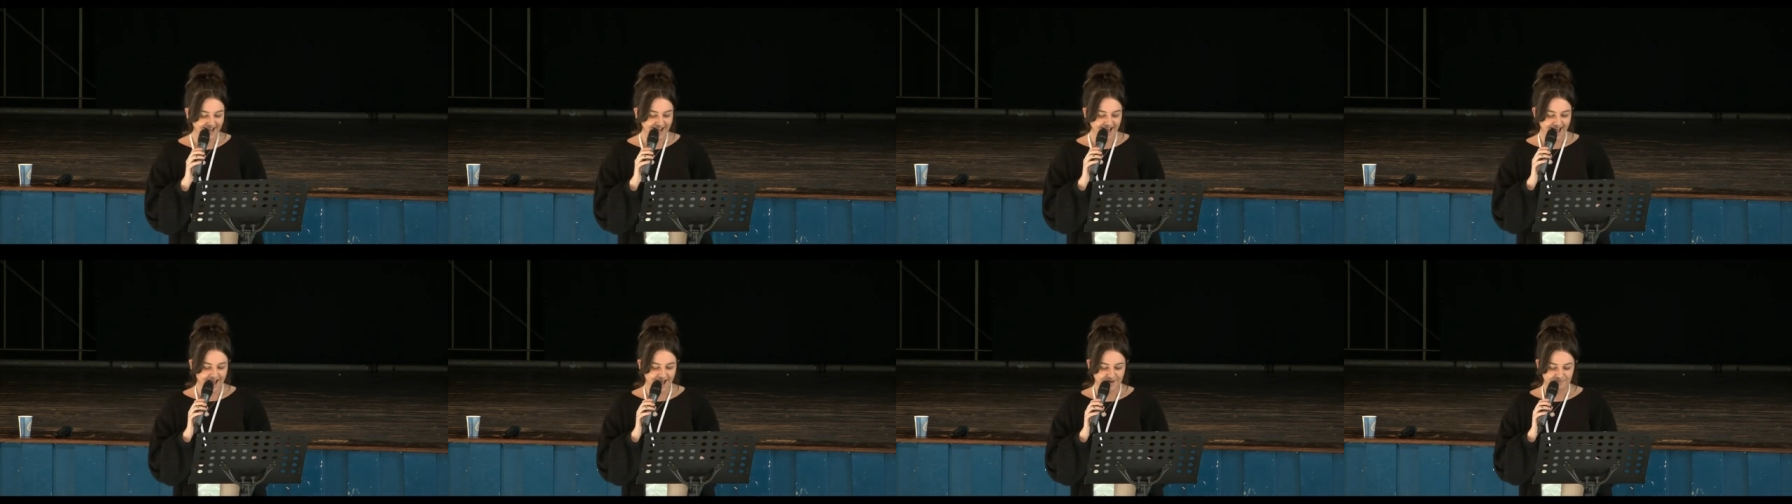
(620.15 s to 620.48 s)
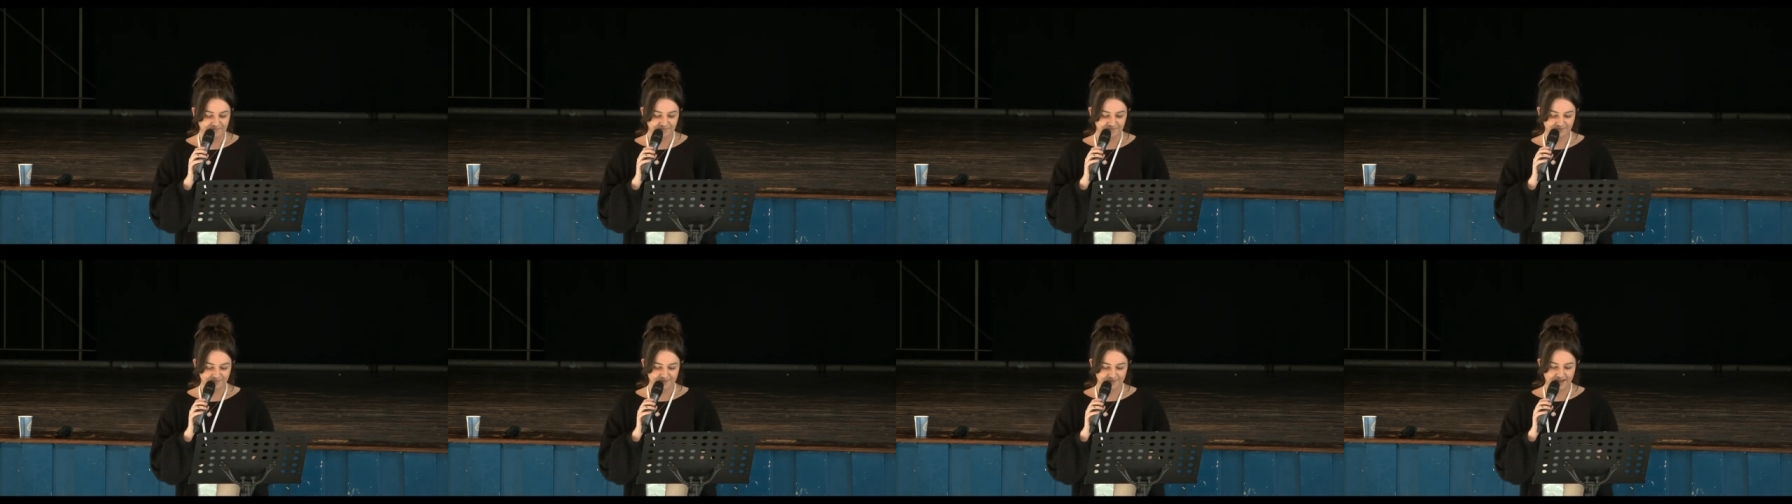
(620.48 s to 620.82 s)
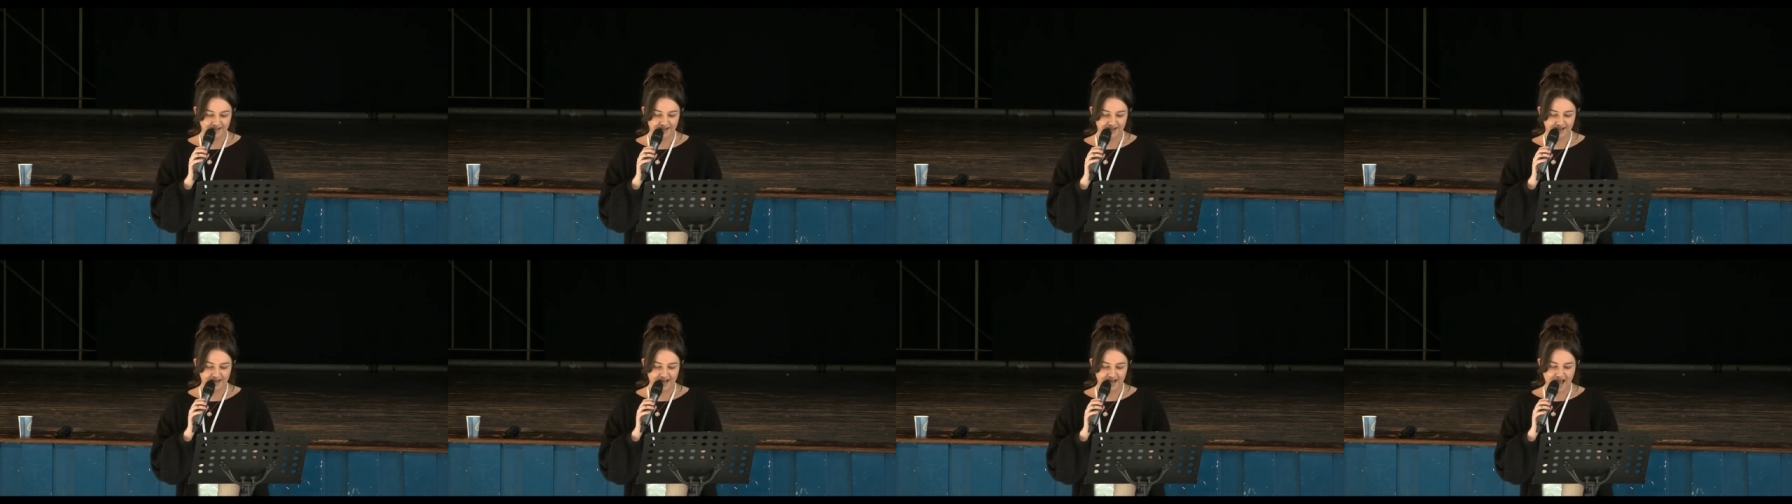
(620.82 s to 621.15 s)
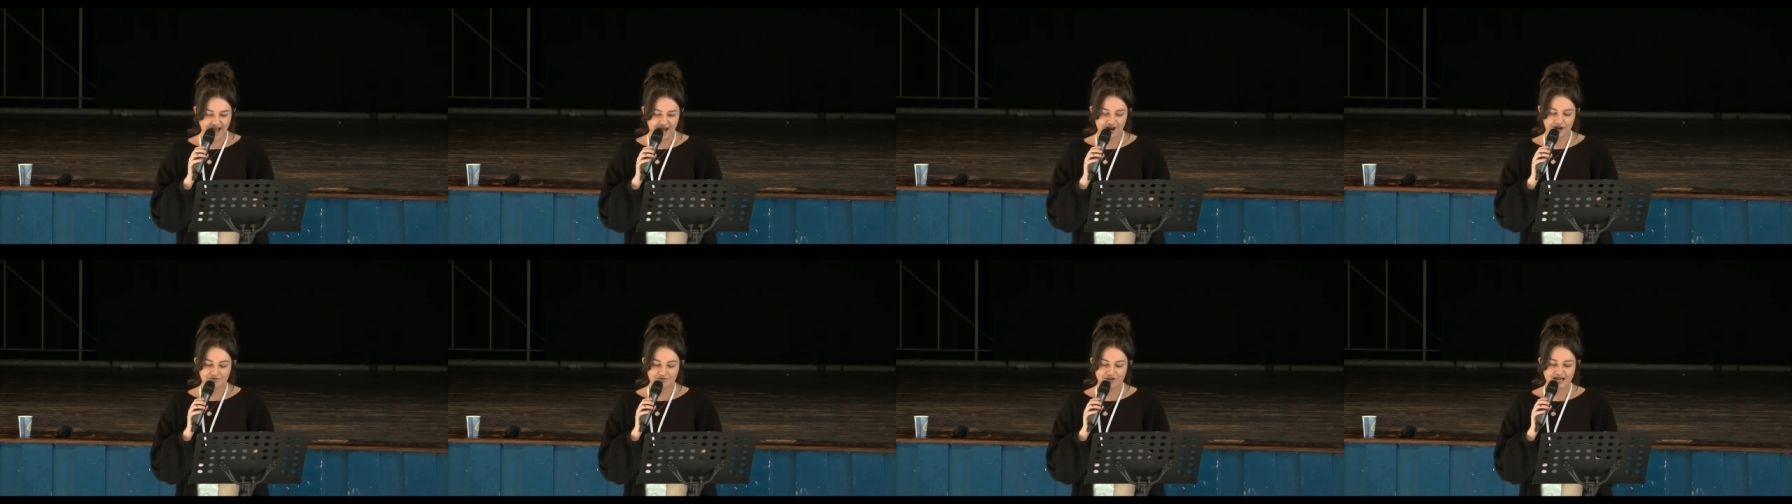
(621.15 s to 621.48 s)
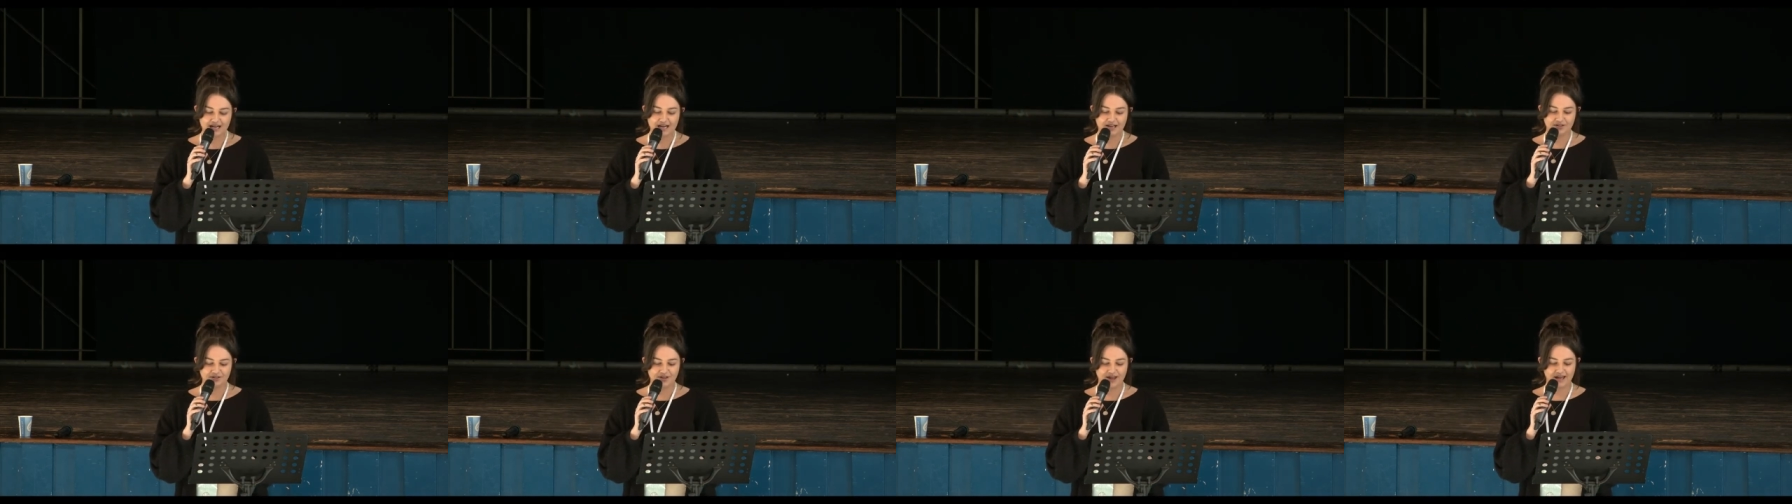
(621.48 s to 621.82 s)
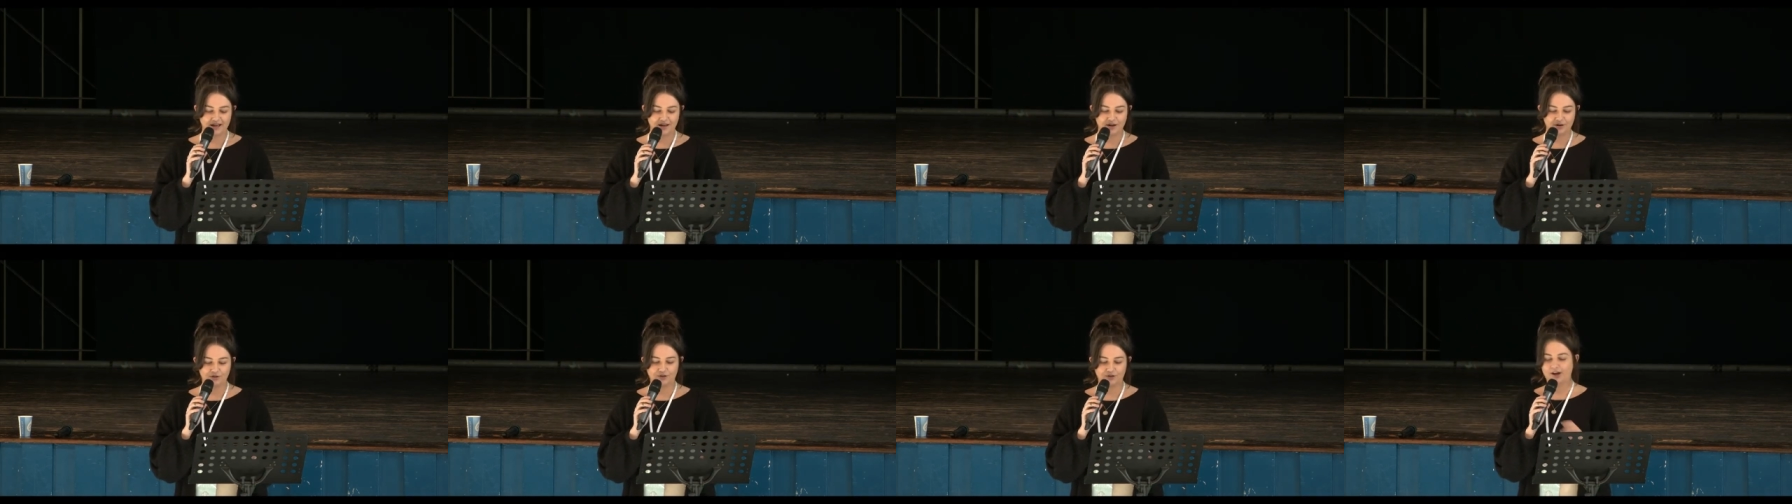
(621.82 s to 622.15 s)
Um, and I really
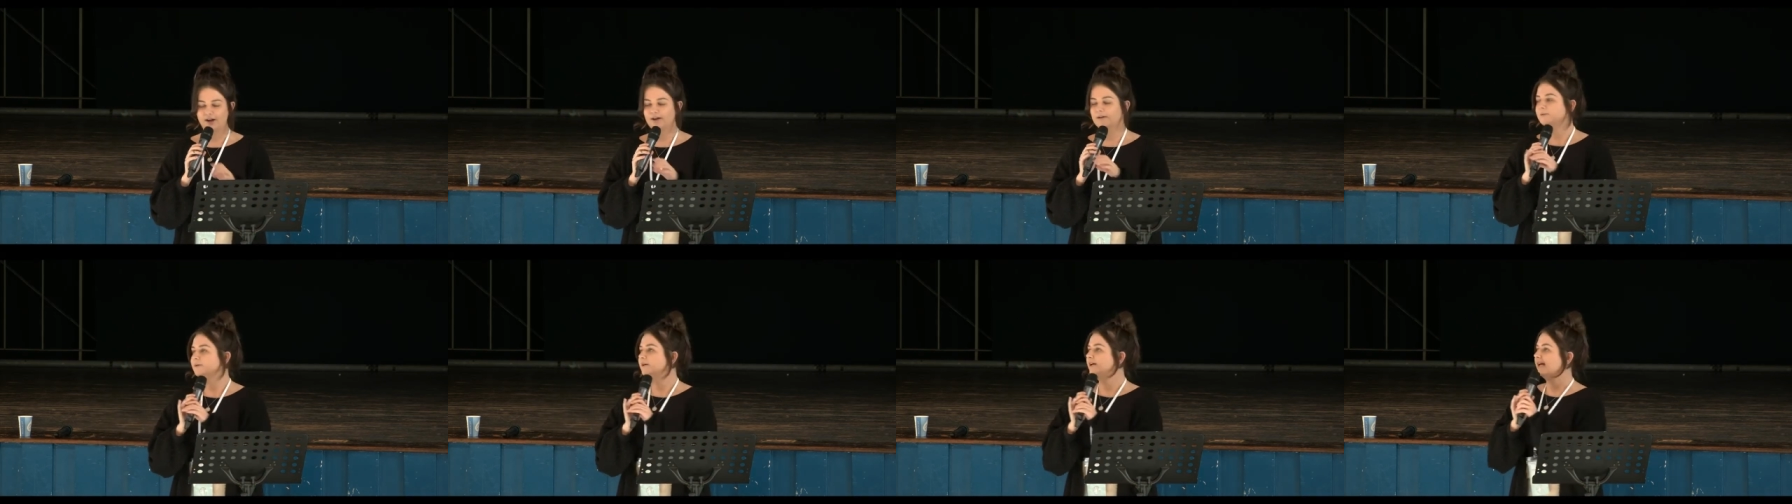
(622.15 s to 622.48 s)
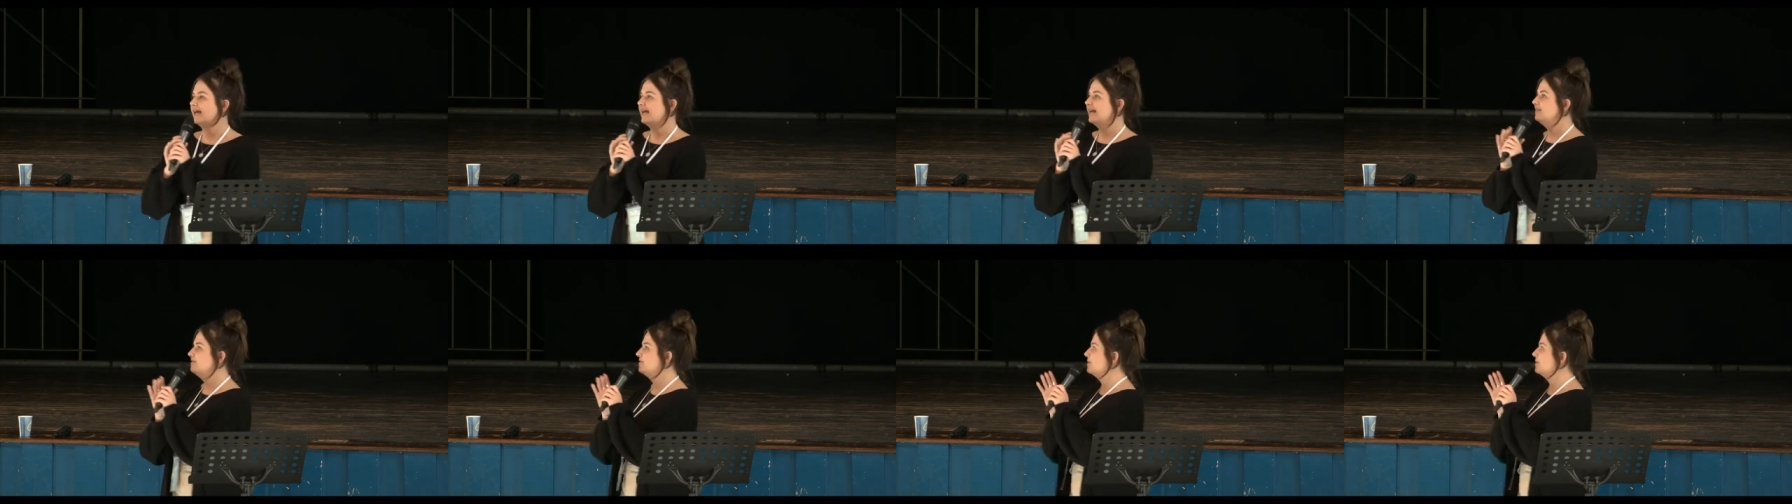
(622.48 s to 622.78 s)
think that in the